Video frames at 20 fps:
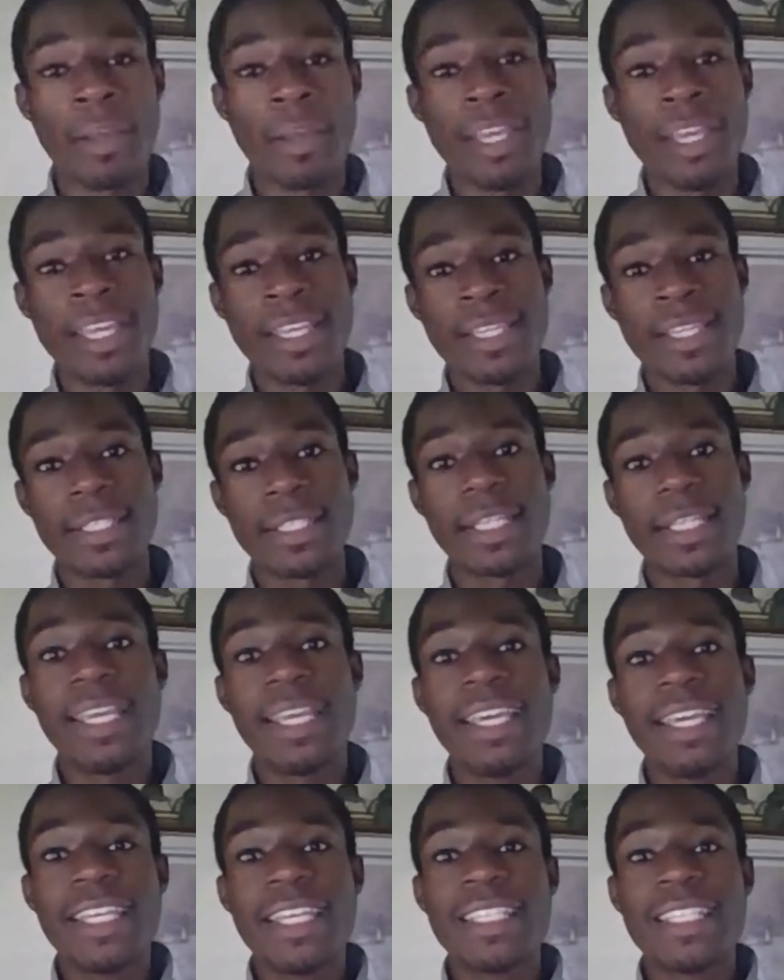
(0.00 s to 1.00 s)
is
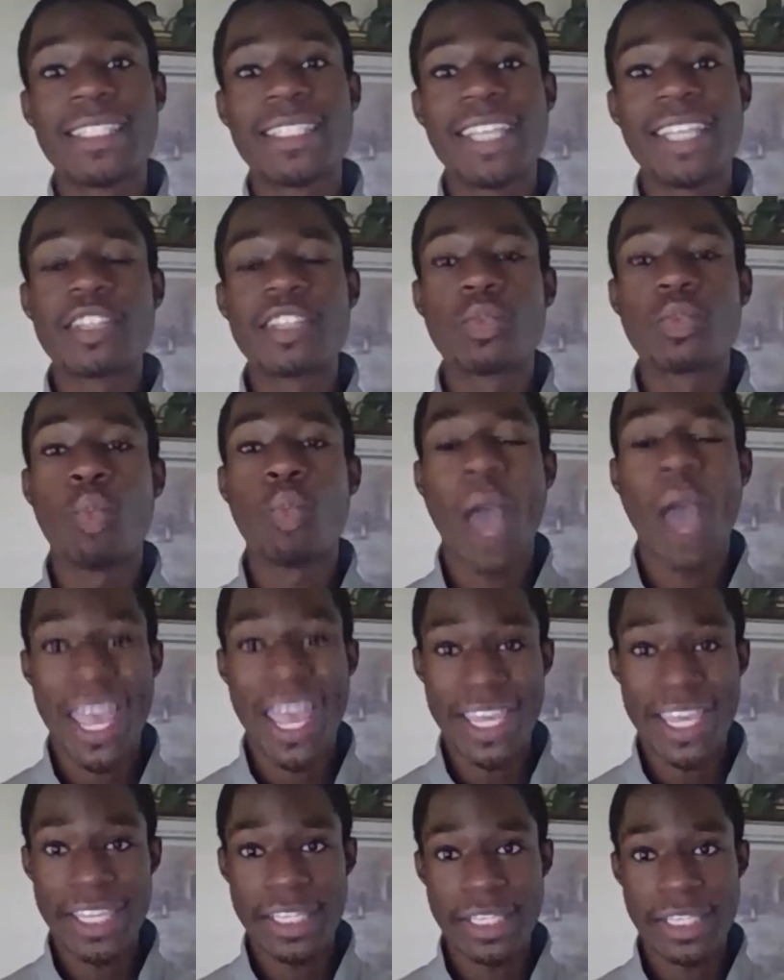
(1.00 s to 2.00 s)
6
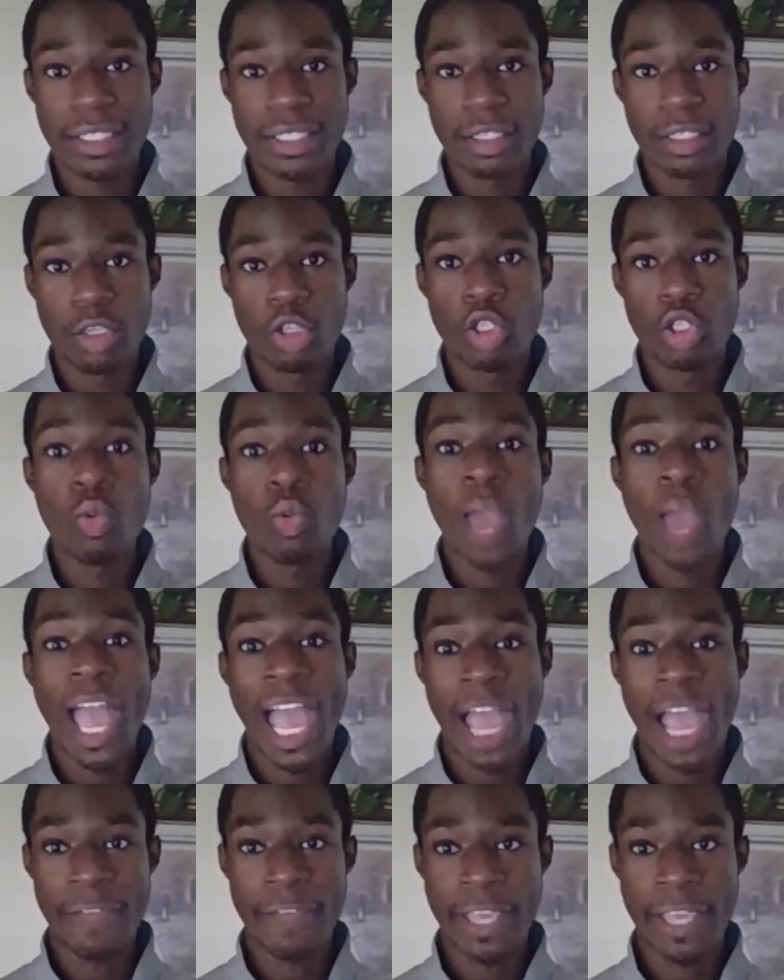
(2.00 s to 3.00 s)
ways to
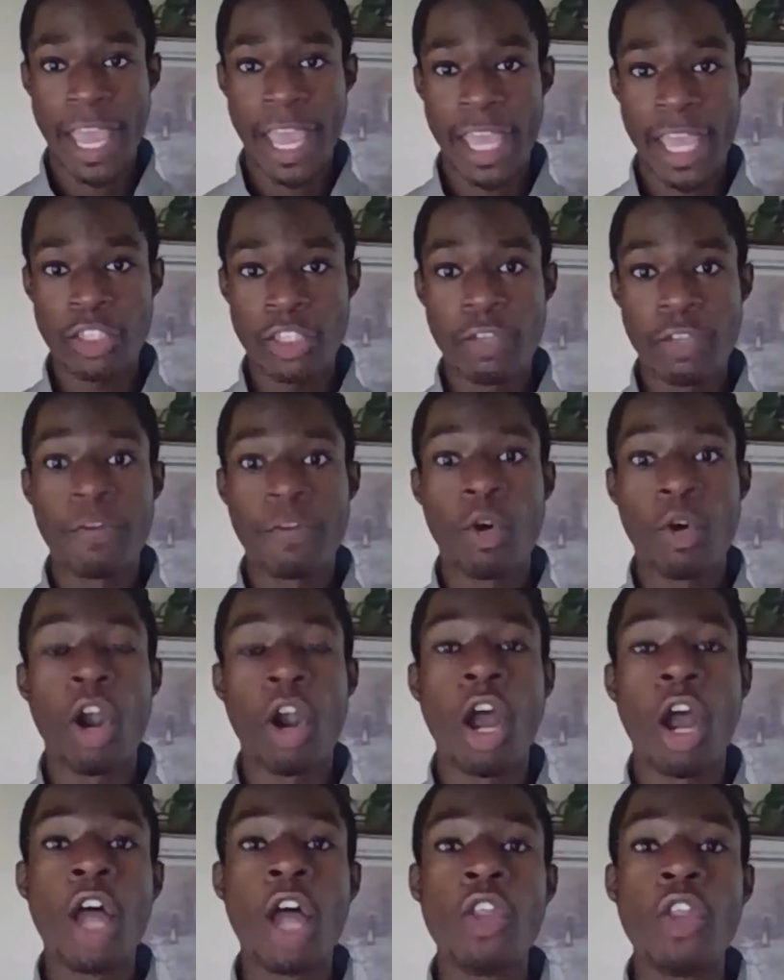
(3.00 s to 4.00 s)
advocate
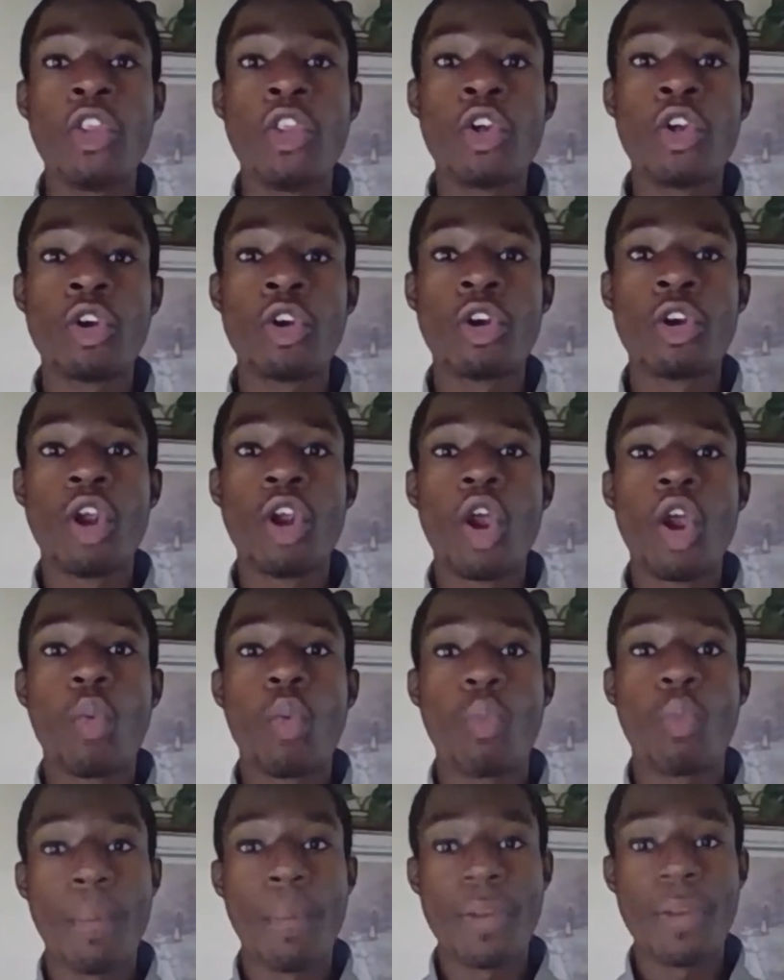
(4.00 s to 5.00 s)
for
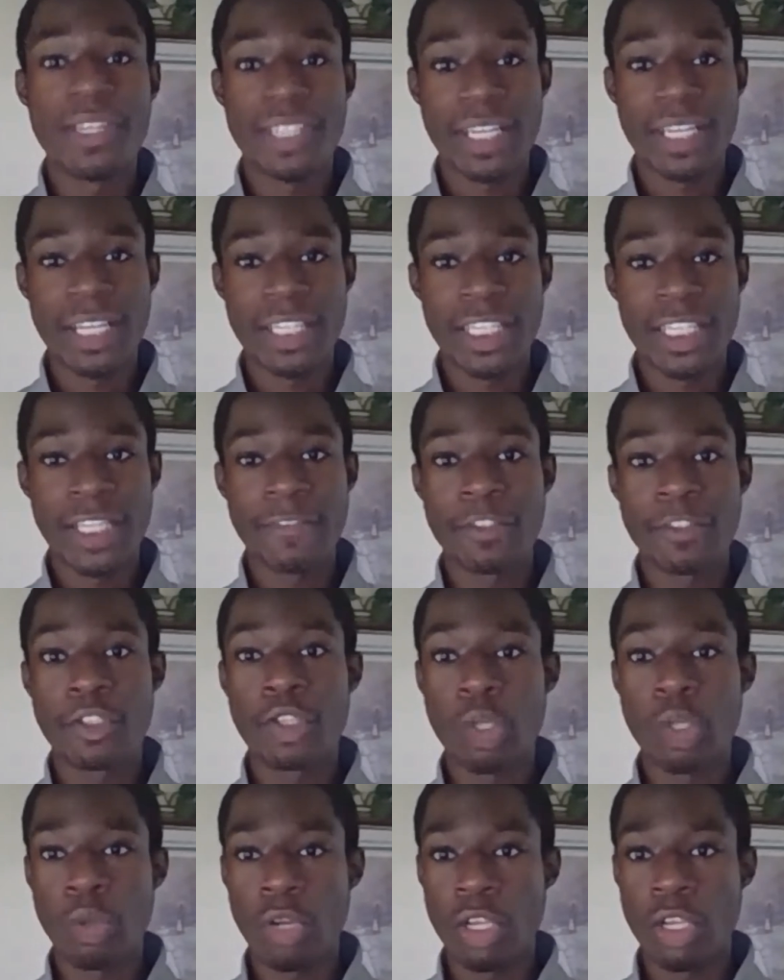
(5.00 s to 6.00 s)
underrepresented
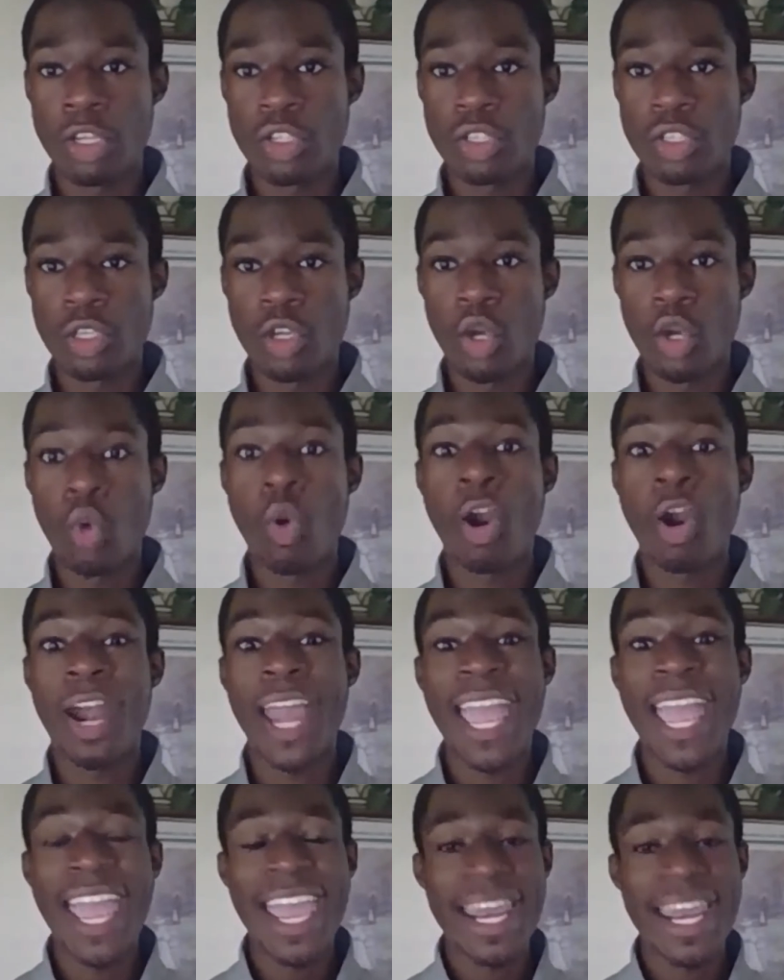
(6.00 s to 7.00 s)
students who are
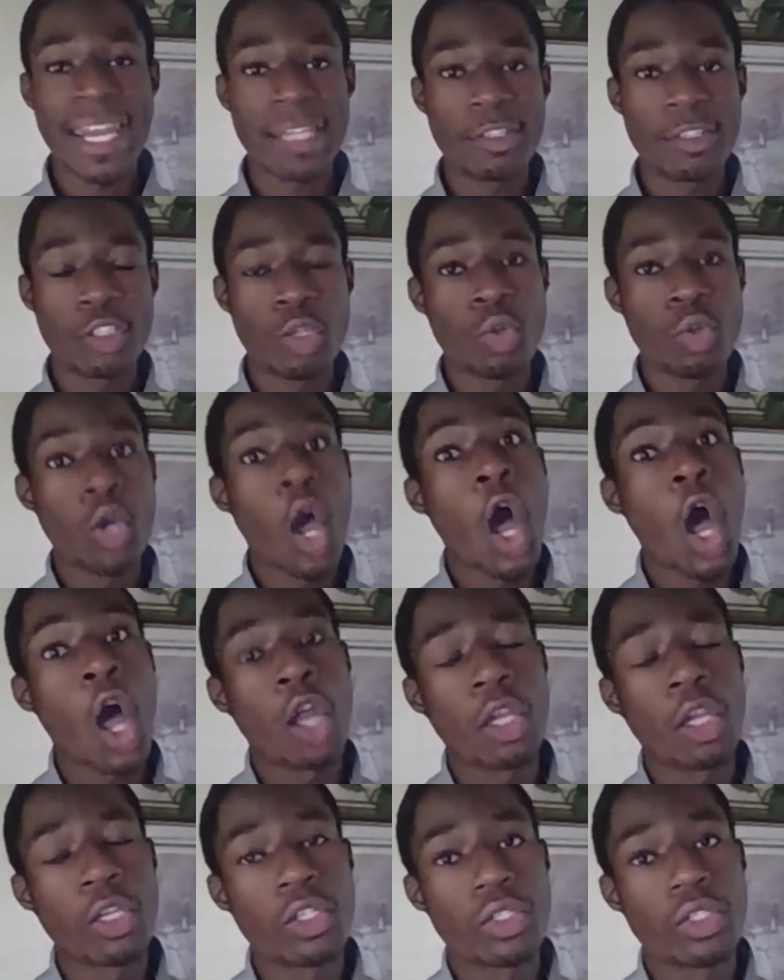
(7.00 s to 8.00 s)
headed to
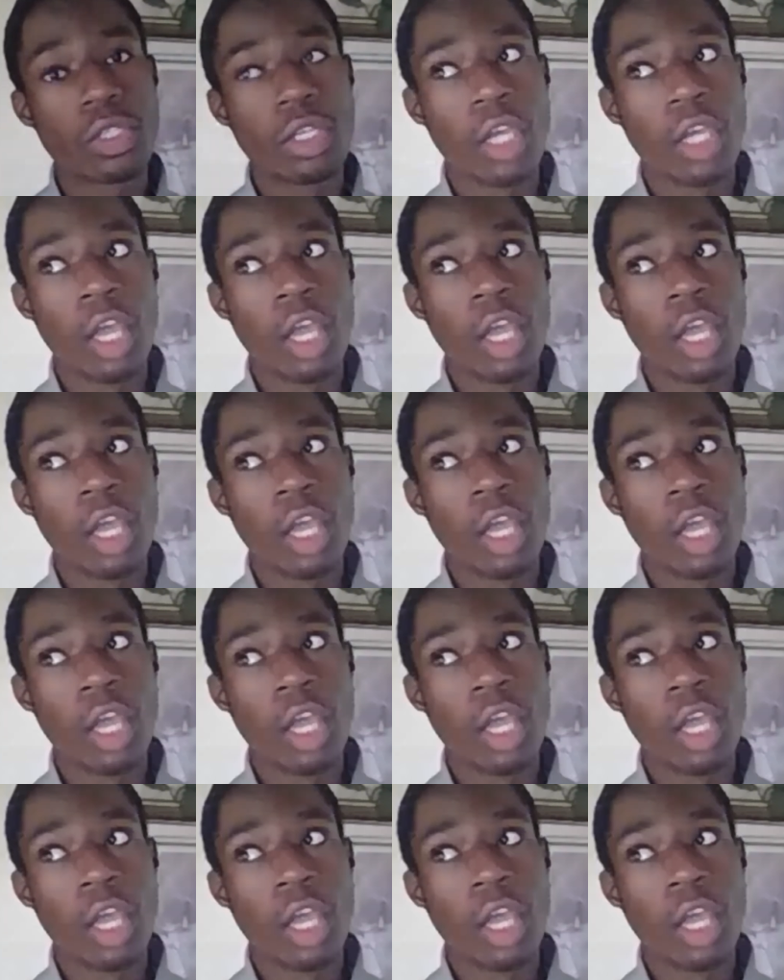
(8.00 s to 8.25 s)
college.